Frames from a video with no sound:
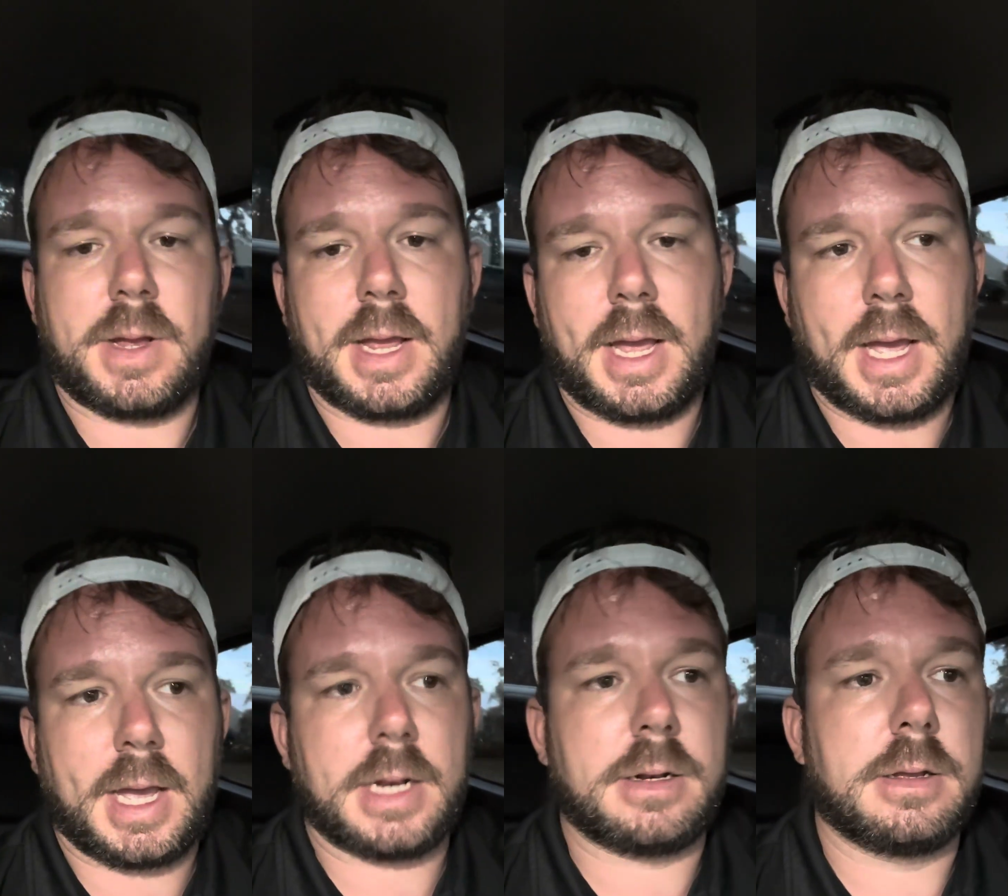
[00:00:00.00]
it
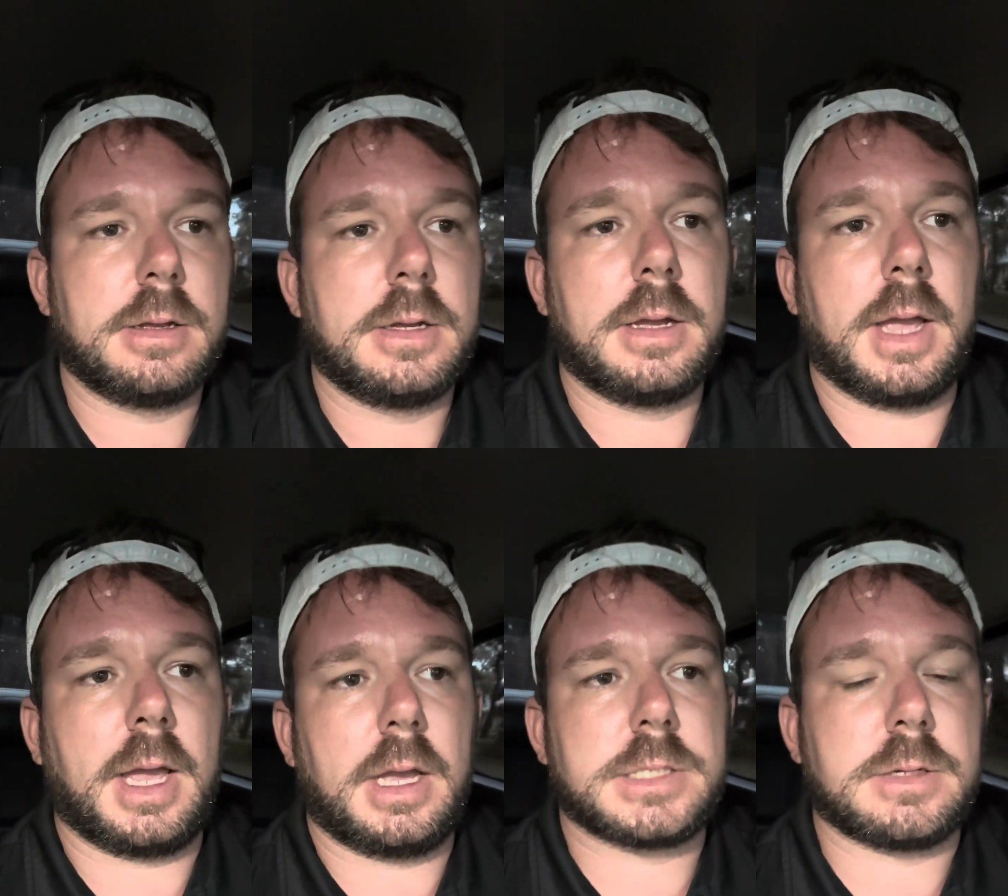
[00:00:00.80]
had.
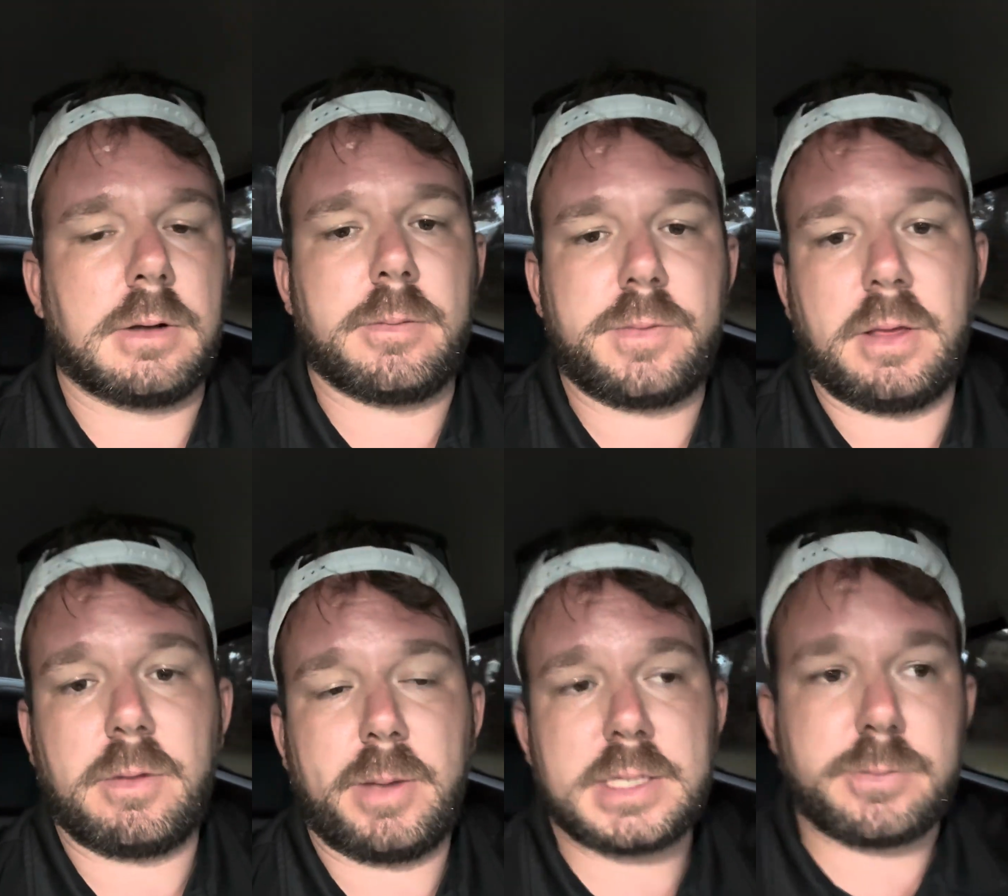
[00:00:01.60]
And so I think we
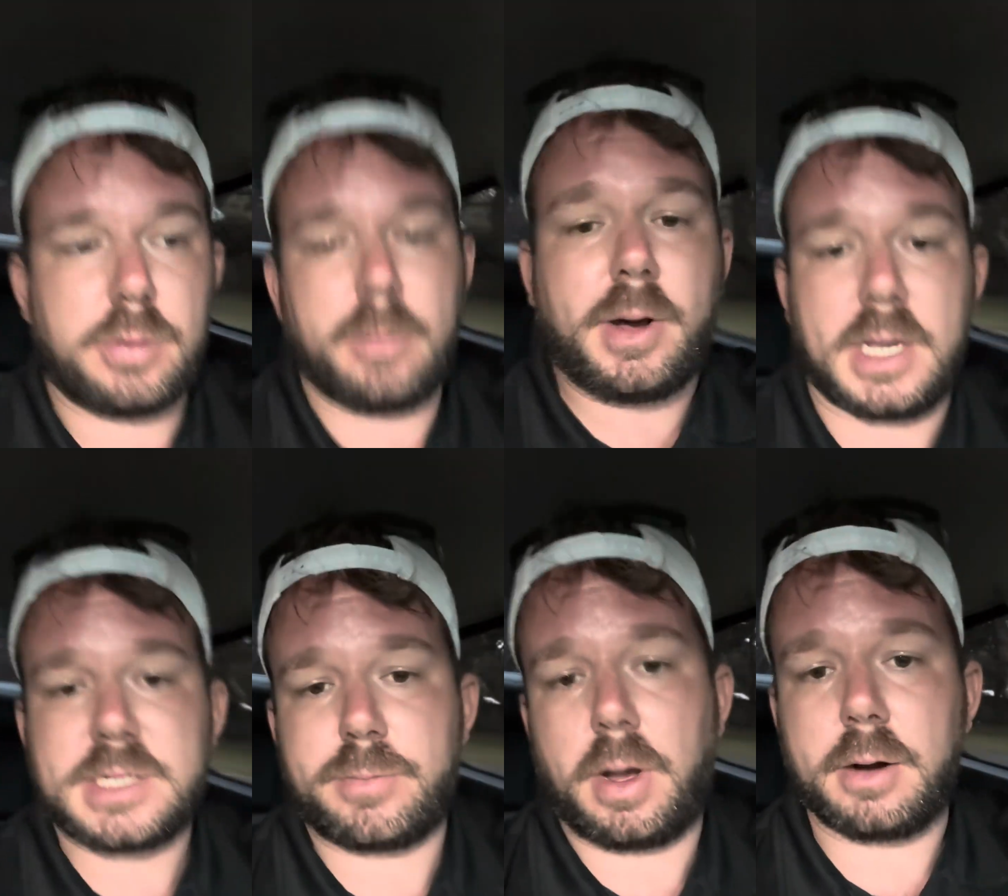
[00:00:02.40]
made some pretty
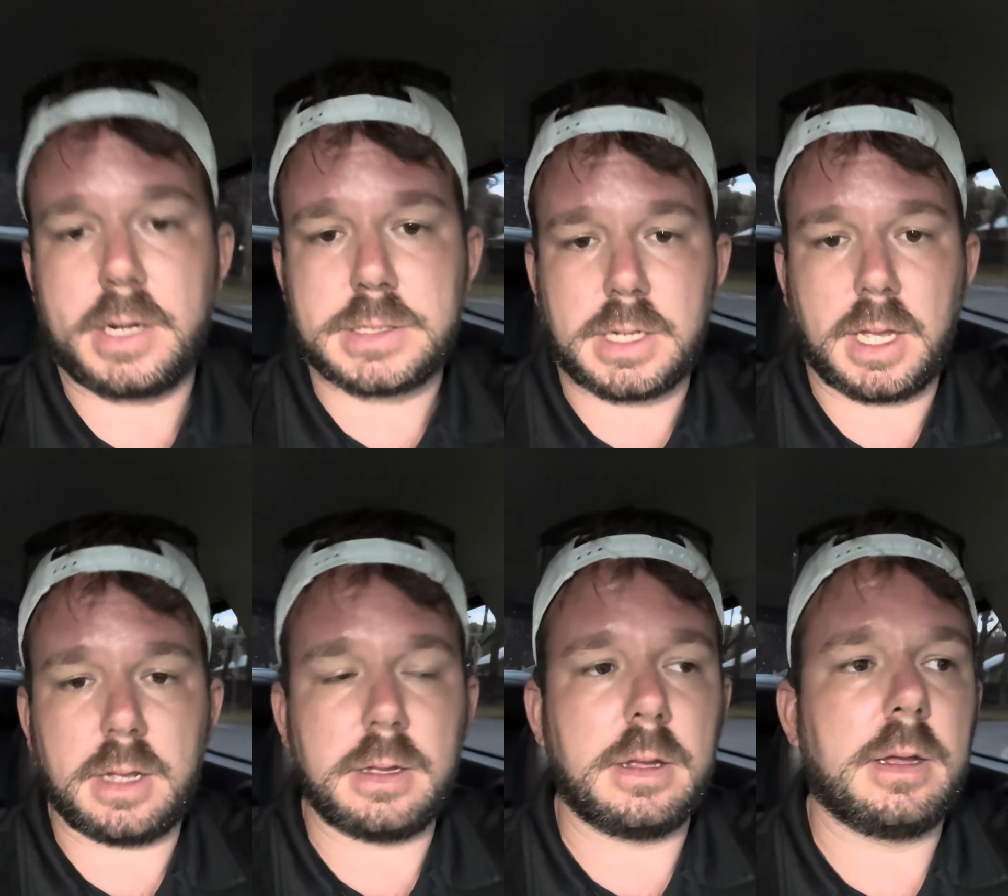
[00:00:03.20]
positive progress today,
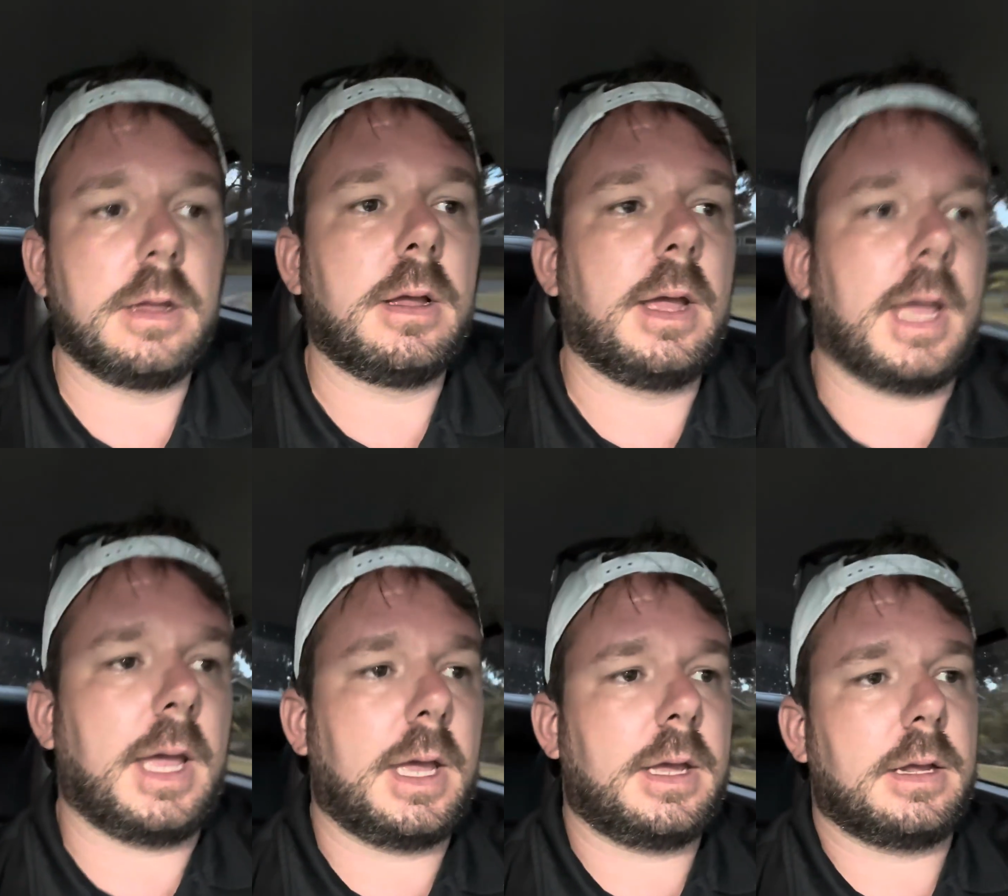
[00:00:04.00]

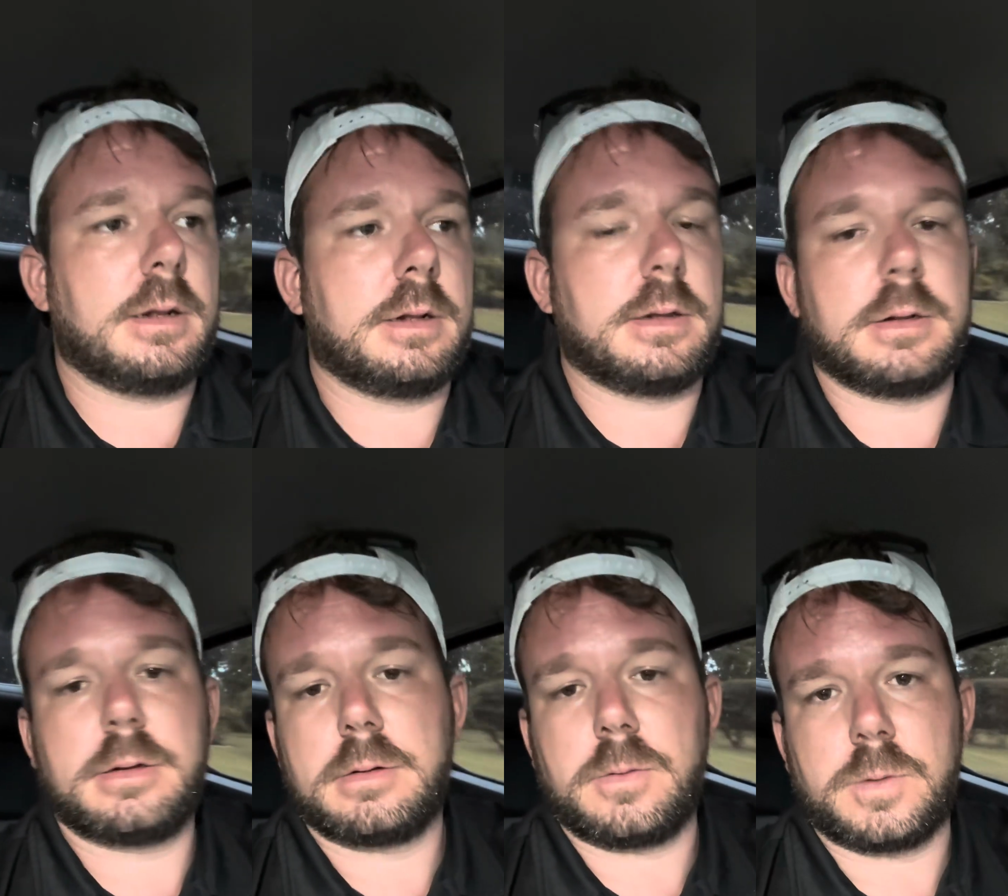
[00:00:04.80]
and
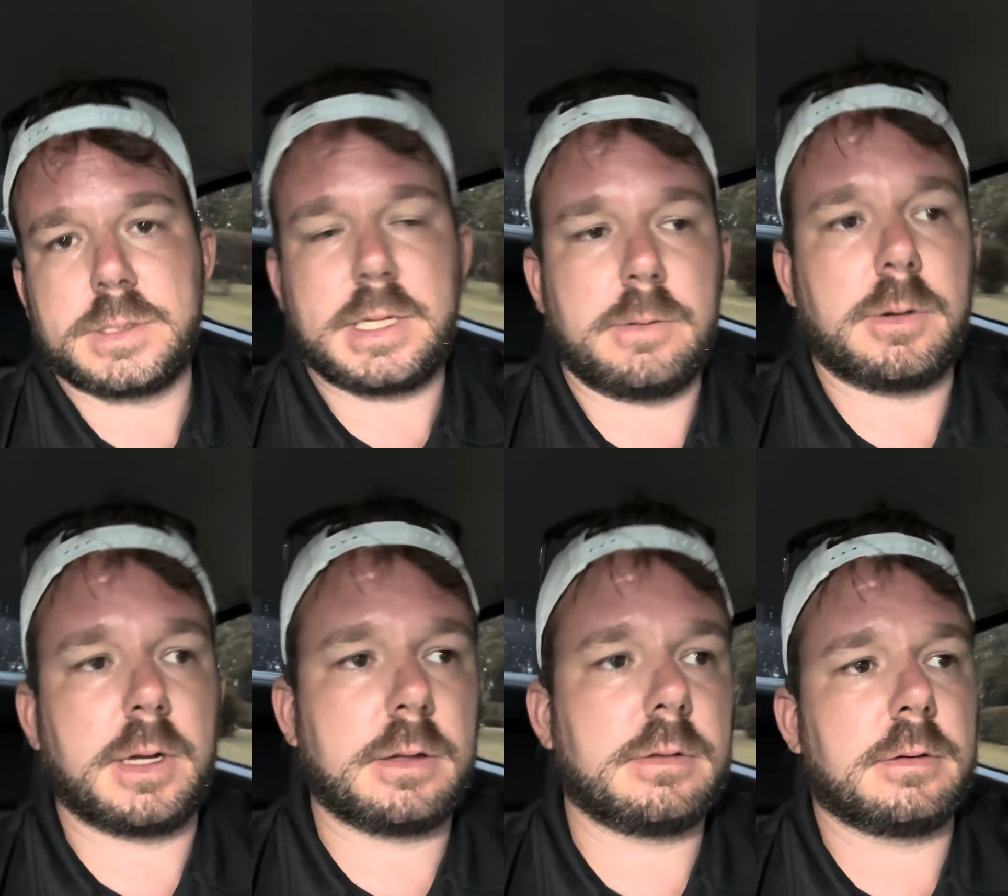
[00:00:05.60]
we'll see what
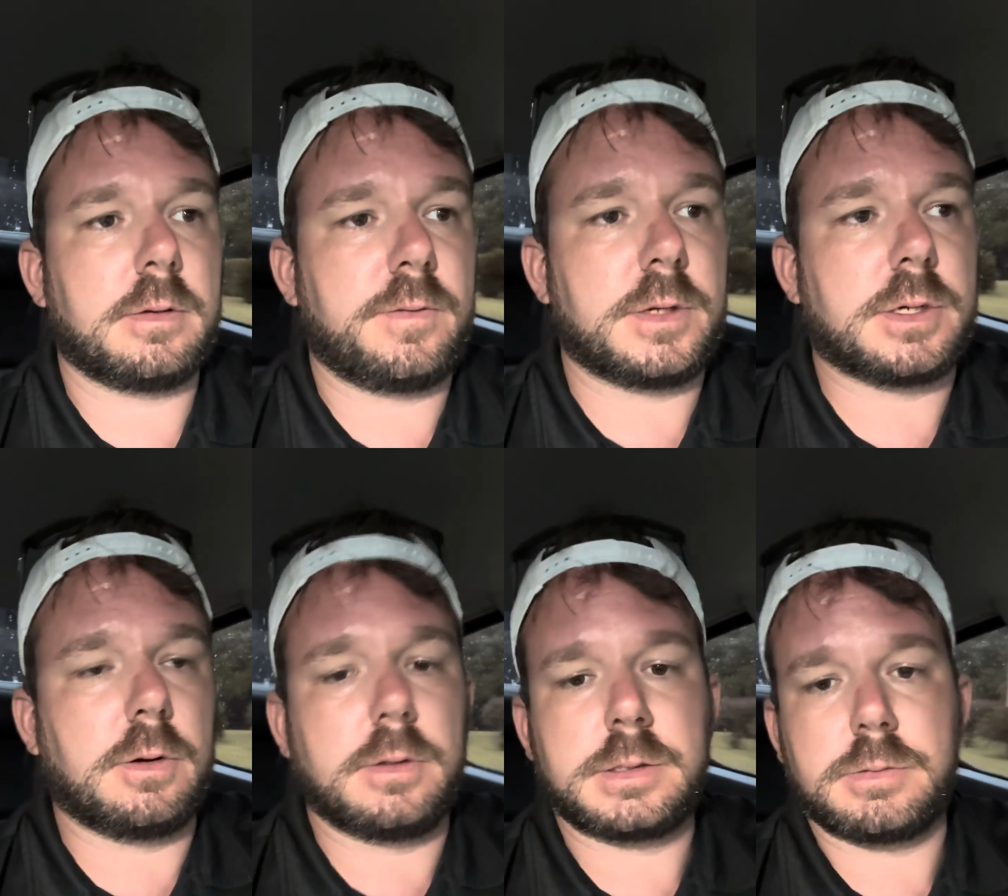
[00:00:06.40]
the future
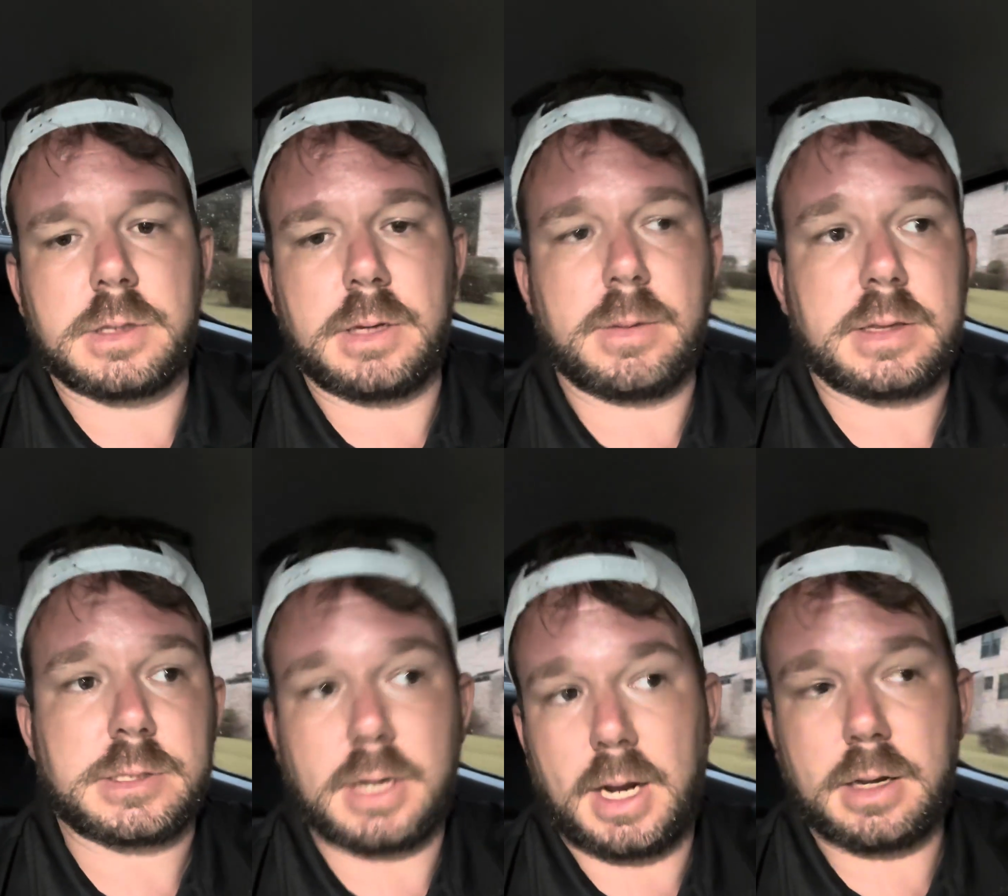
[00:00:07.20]
holds with him at the
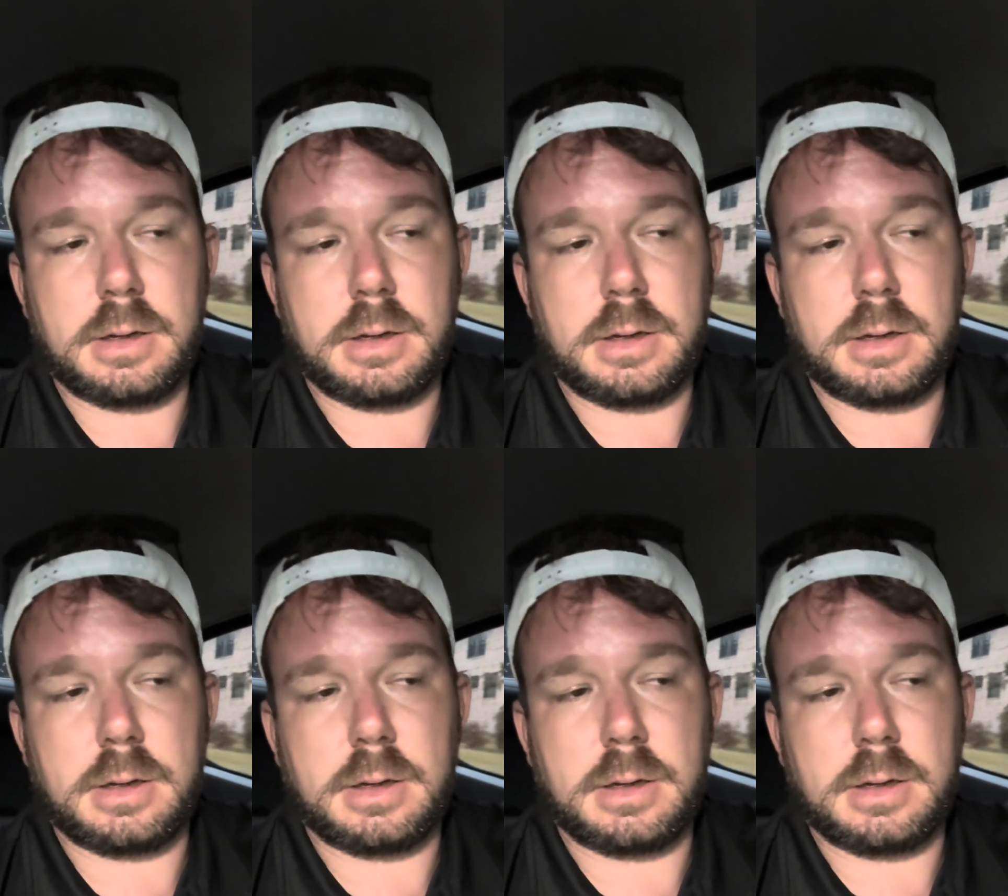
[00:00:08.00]
track